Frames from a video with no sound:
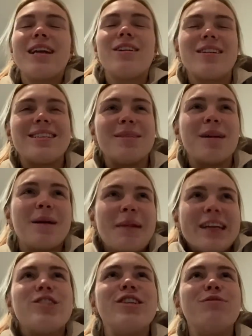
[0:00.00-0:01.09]
not seem like a big
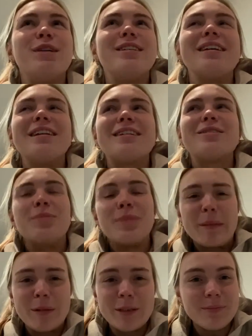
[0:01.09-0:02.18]
achievement to like some
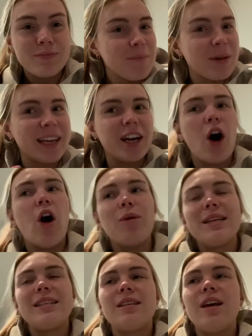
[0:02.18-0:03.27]
people, but like I
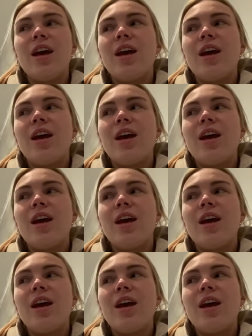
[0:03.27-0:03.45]
always,